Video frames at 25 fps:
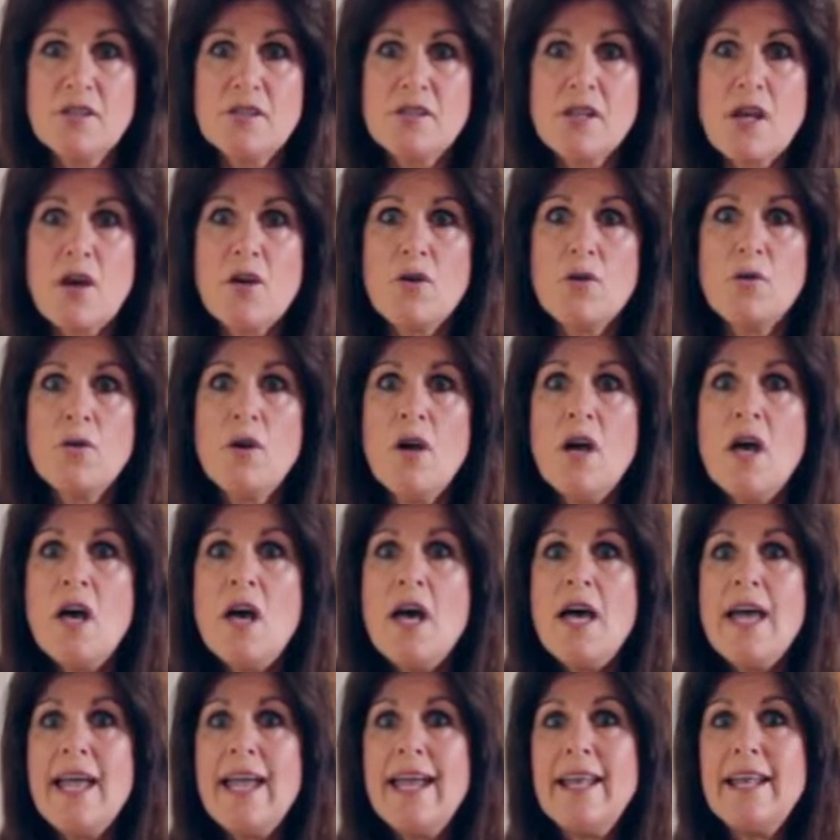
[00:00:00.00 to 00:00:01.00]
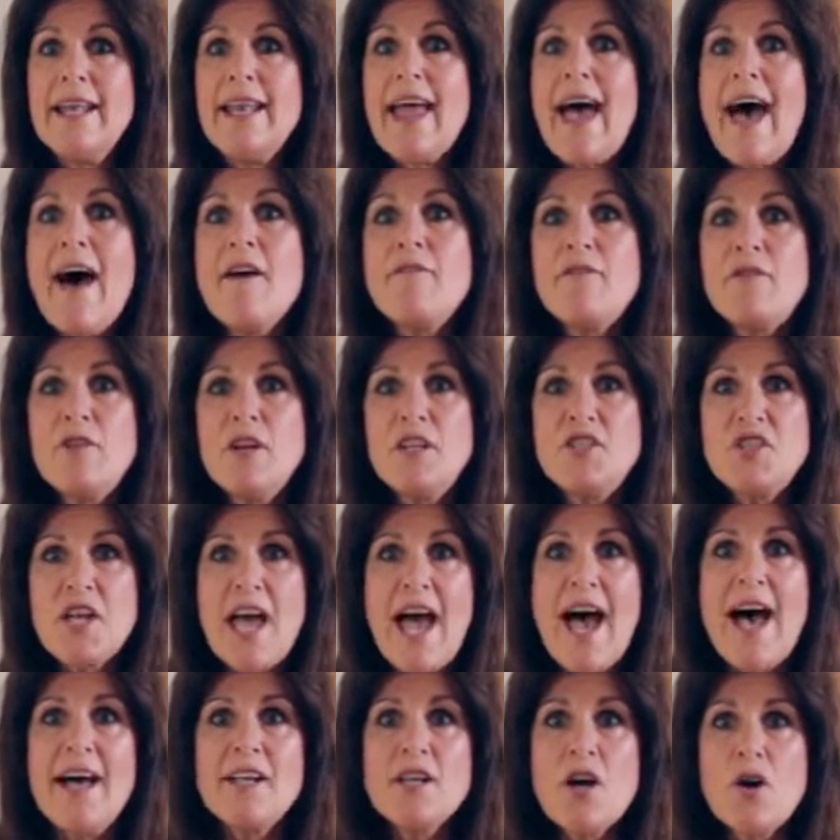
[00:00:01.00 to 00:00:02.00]
So in an average
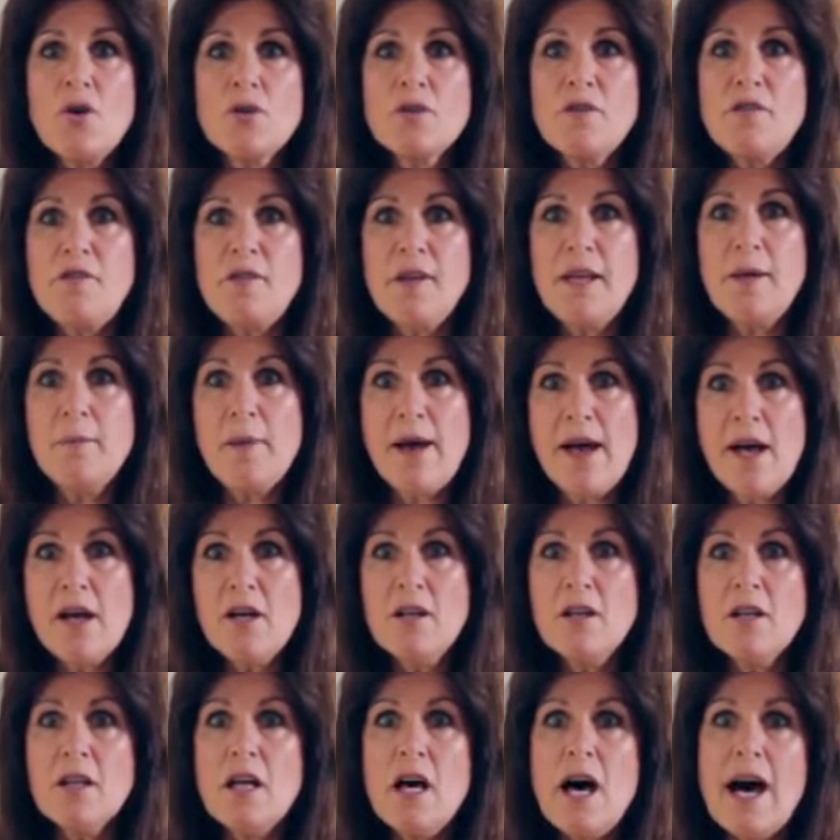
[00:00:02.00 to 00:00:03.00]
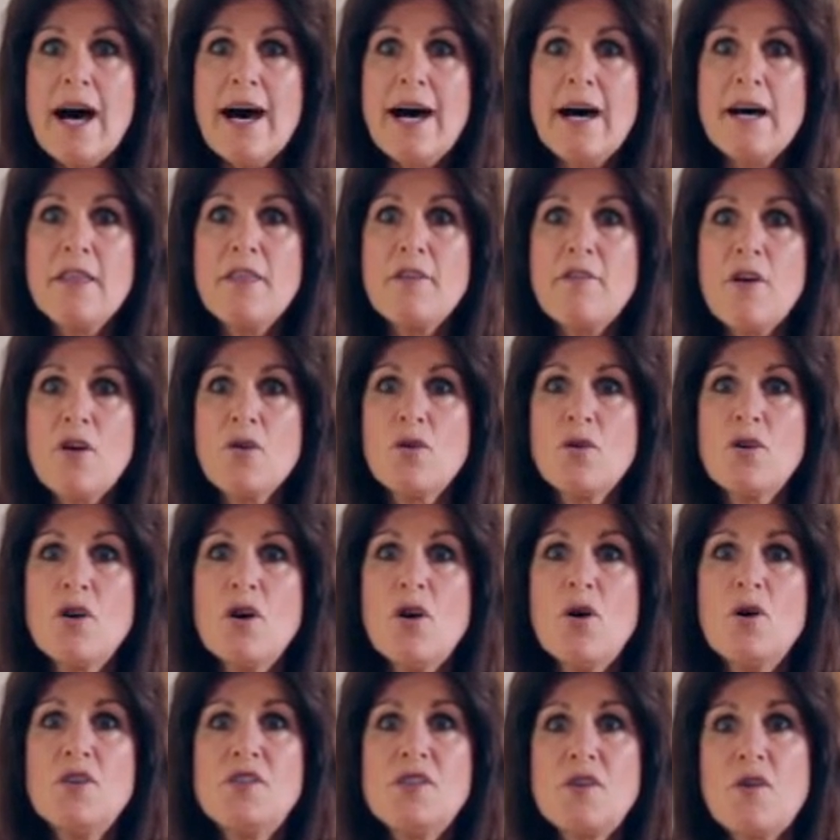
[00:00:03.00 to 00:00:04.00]
adult female, the vocal
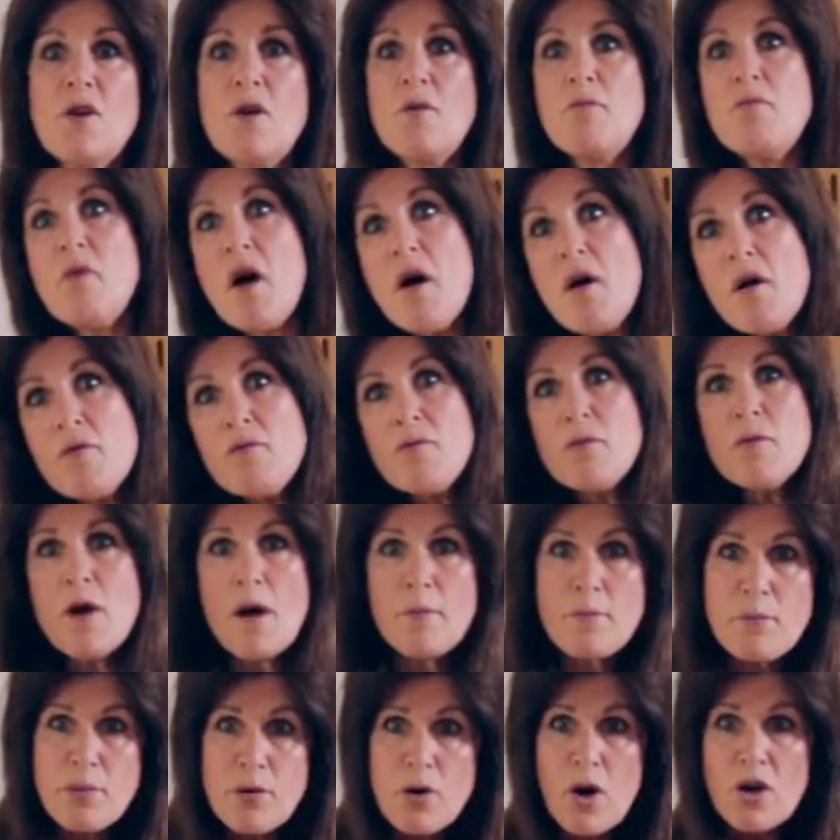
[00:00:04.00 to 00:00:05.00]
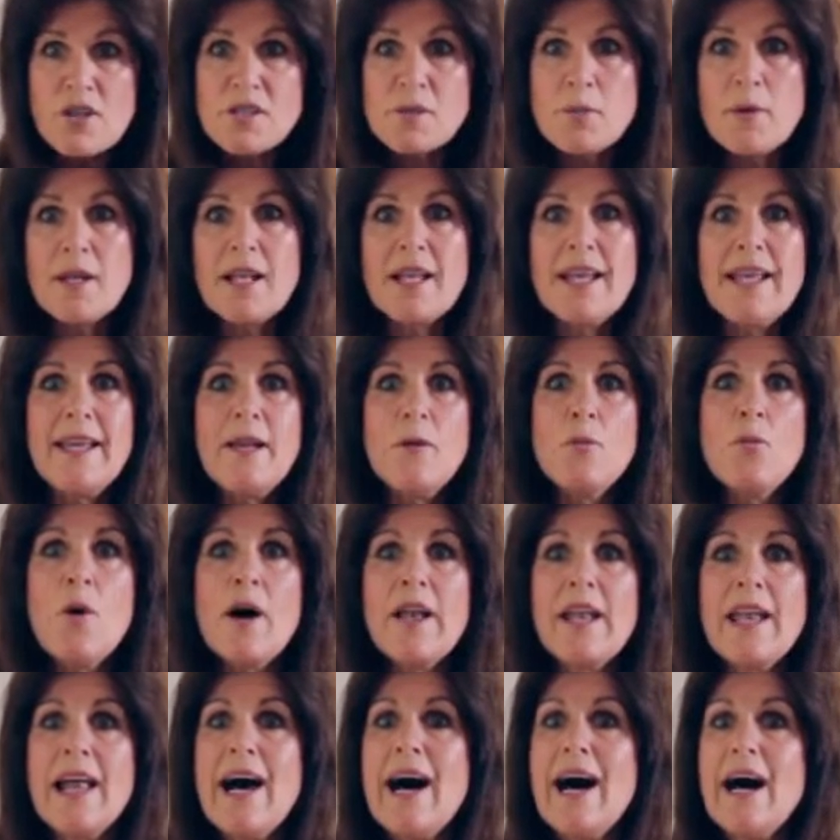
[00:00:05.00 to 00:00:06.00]
cords are approximately
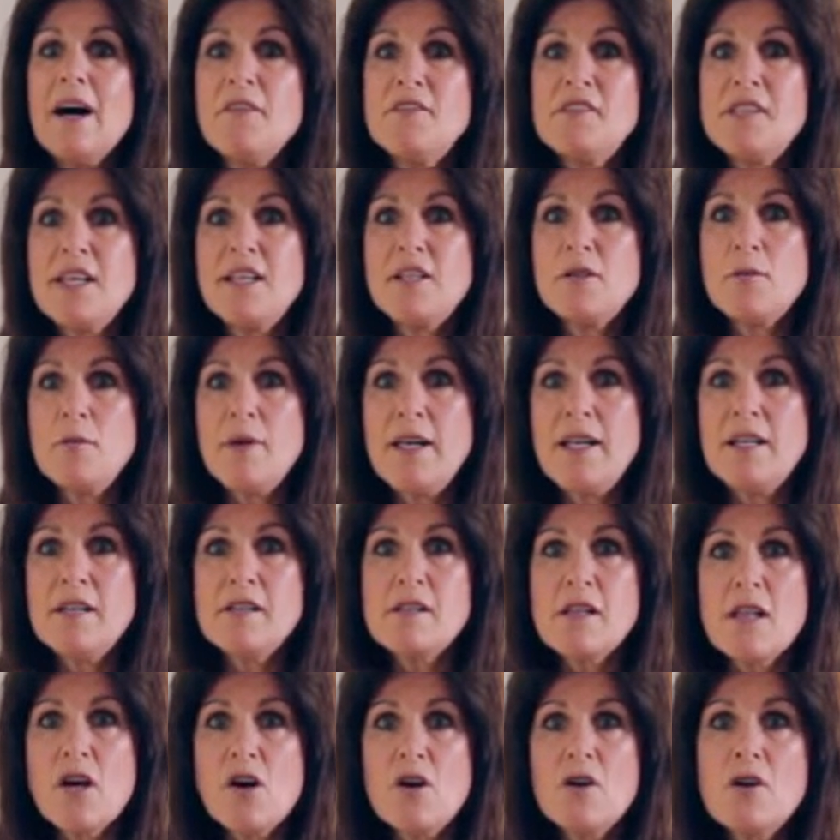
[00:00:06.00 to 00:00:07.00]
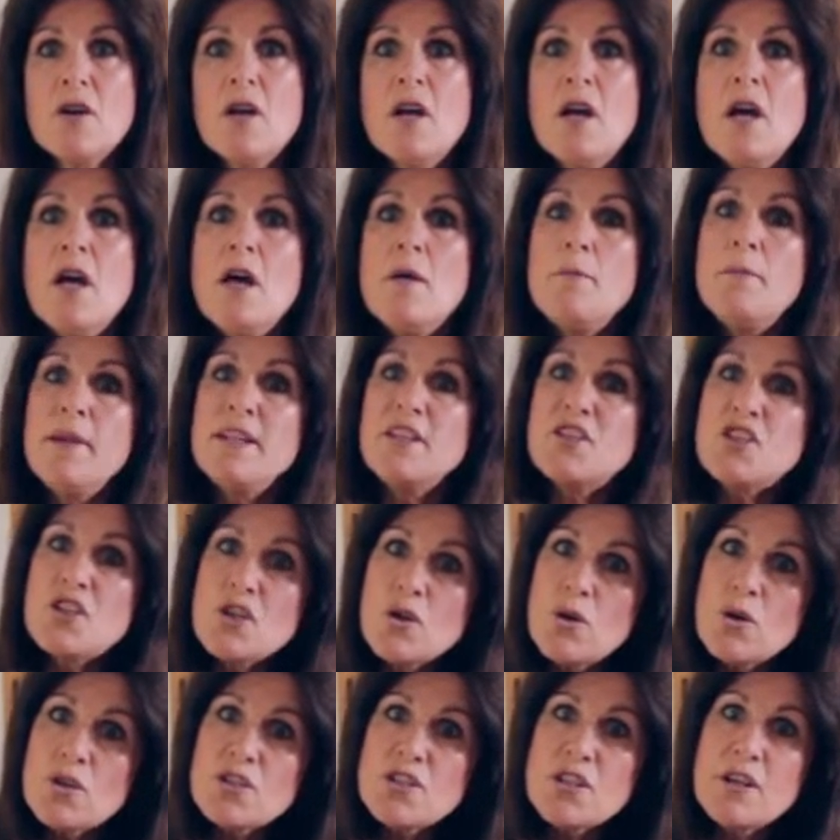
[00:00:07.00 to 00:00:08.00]
1.5 centimeters long, bit
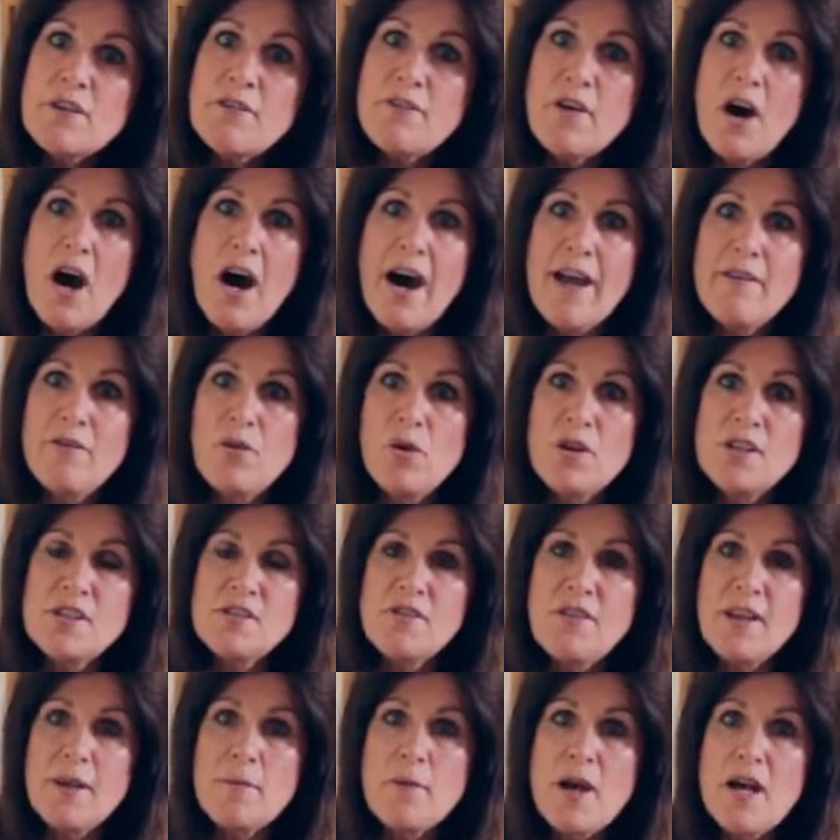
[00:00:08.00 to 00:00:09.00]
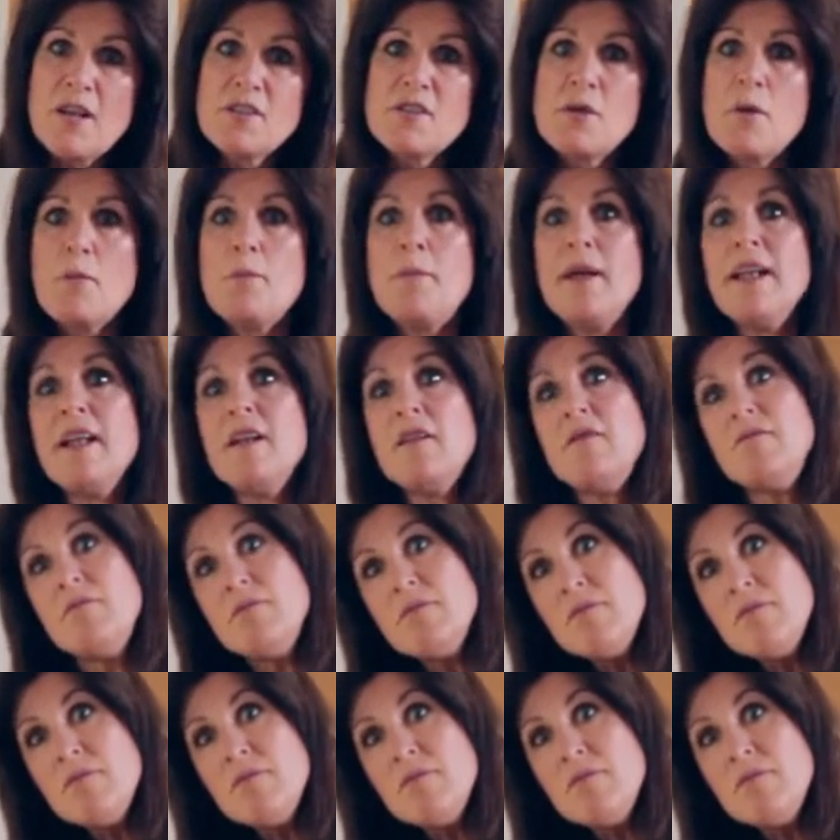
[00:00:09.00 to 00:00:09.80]
shorter for high voice females, a bit